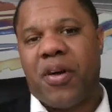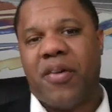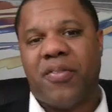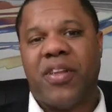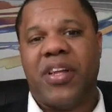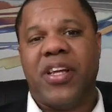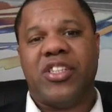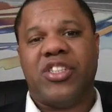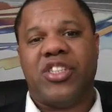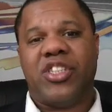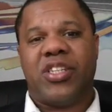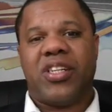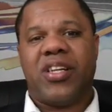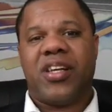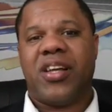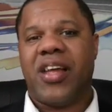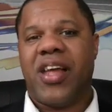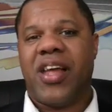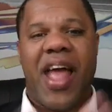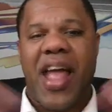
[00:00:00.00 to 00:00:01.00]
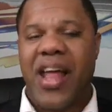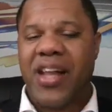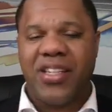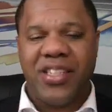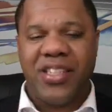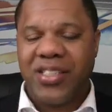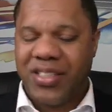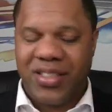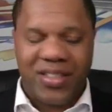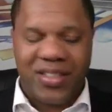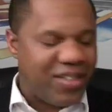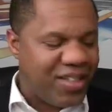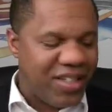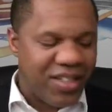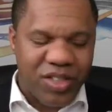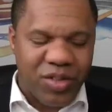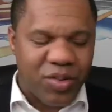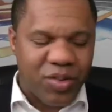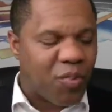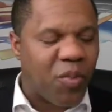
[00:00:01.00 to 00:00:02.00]
privilege, and
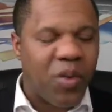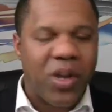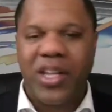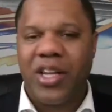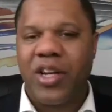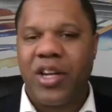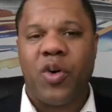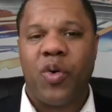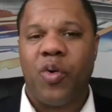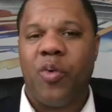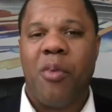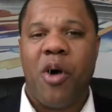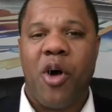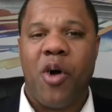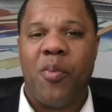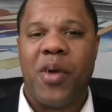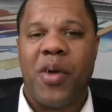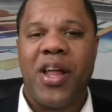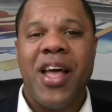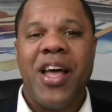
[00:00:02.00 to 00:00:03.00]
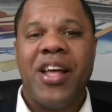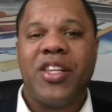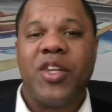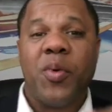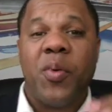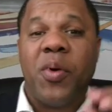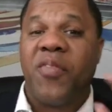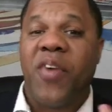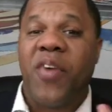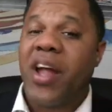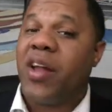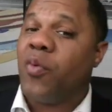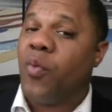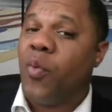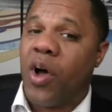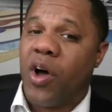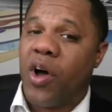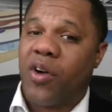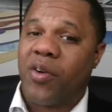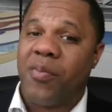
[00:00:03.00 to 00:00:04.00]
just really cool moment to invite
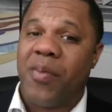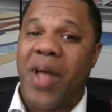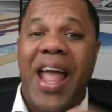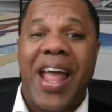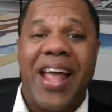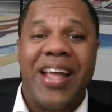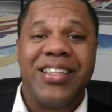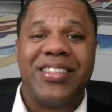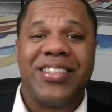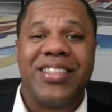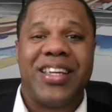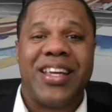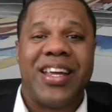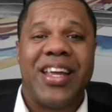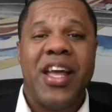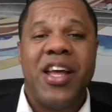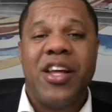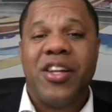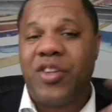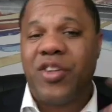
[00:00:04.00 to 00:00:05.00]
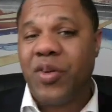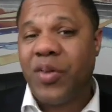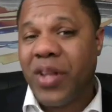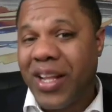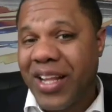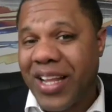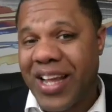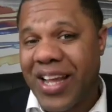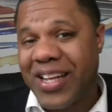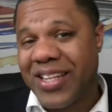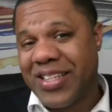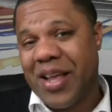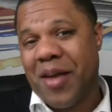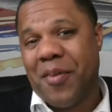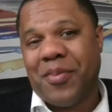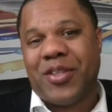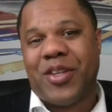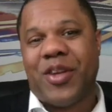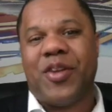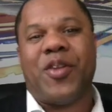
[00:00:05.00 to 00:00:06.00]
and welcome Aynsley to the latest
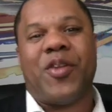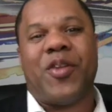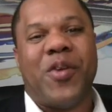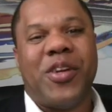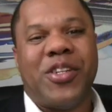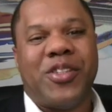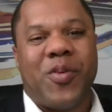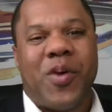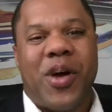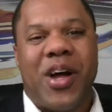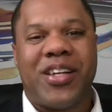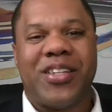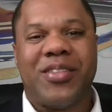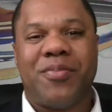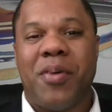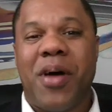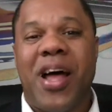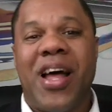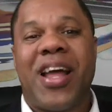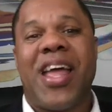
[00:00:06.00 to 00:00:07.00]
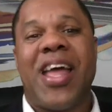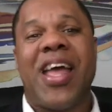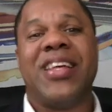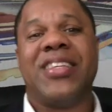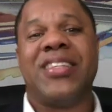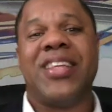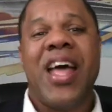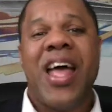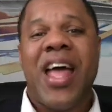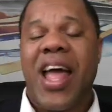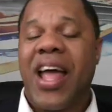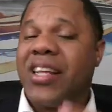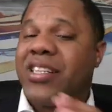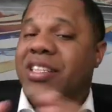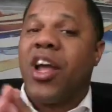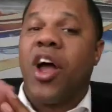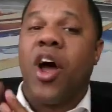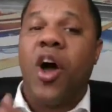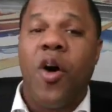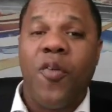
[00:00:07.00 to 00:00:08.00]
episode of the Richard Watkins podcast.
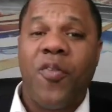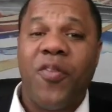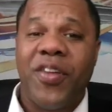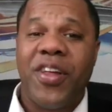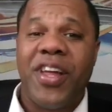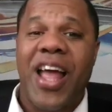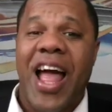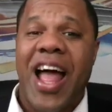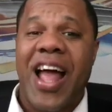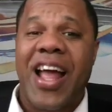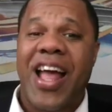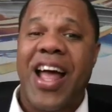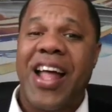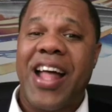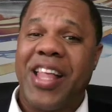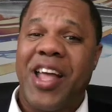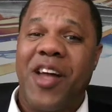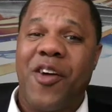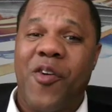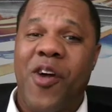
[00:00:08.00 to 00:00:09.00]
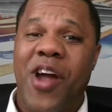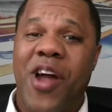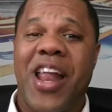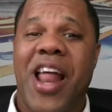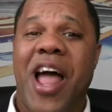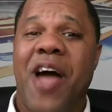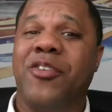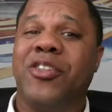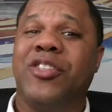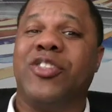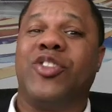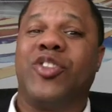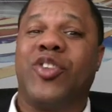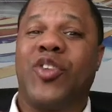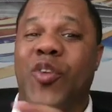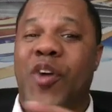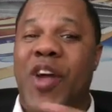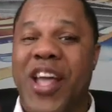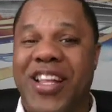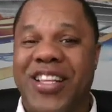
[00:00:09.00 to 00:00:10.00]
Aynsley, hopefully I got that right. I was
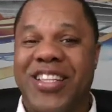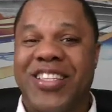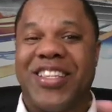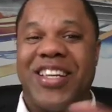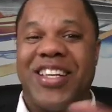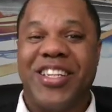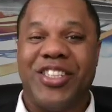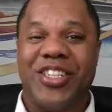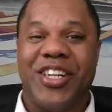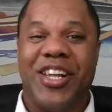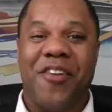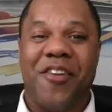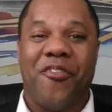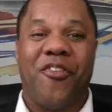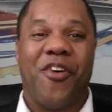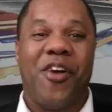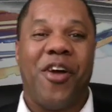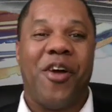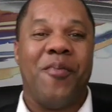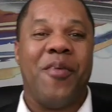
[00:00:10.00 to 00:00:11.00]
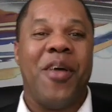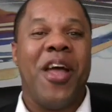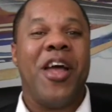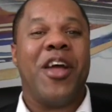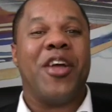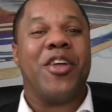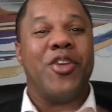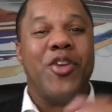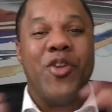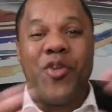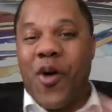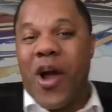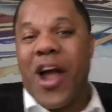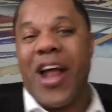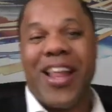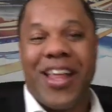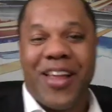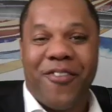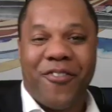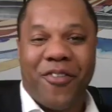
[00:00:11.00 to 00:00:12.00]
transitioning from you
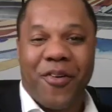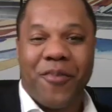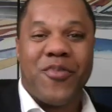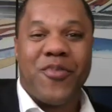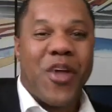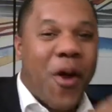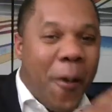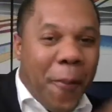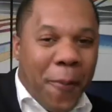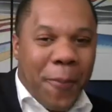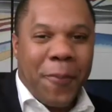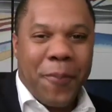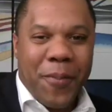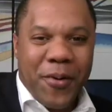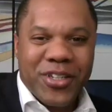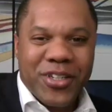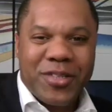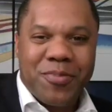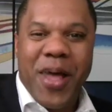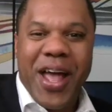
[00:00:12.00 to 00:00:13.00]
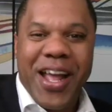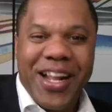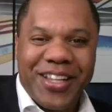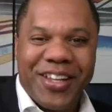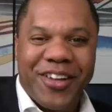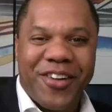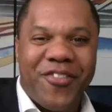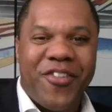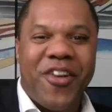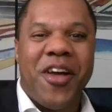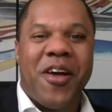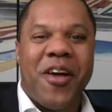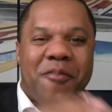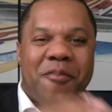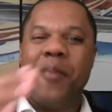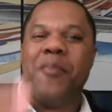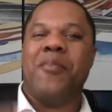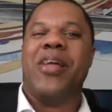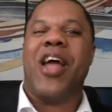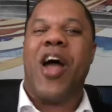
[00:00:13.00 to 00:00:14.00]
writing from your perspective,
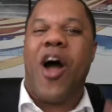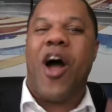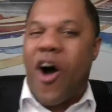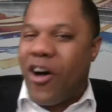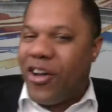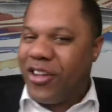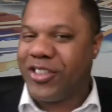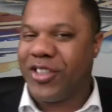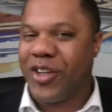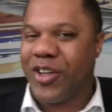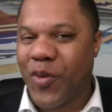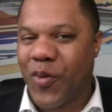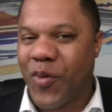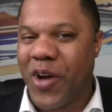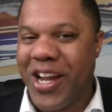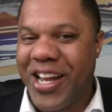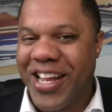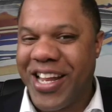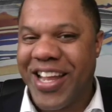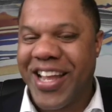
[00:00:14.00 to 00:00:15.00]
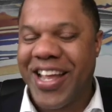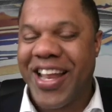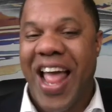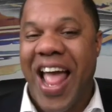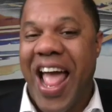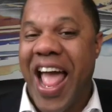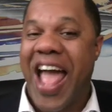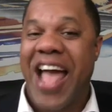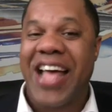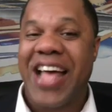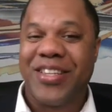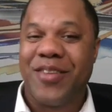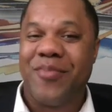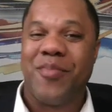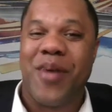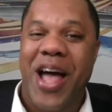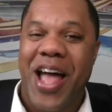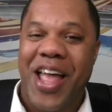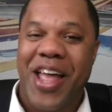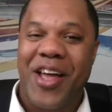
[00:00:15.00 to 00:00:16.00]
but me also reading it as
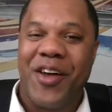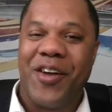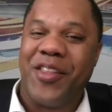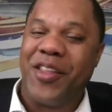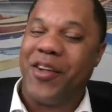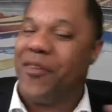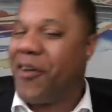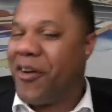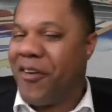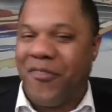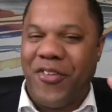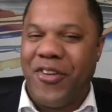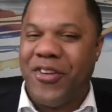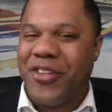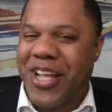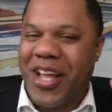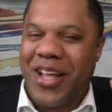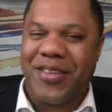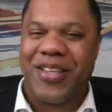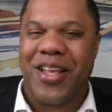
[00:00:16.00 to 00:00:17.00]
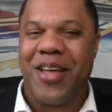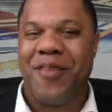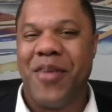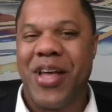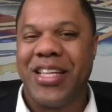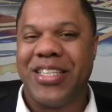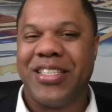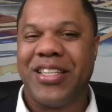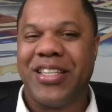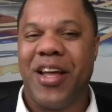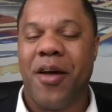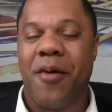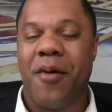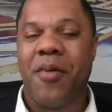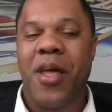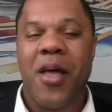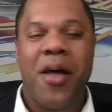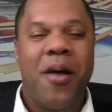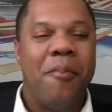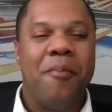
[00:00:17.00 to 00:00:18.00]
a bio. There were a few times I messed
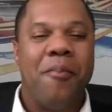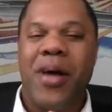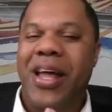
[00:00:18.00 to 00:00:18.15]
up,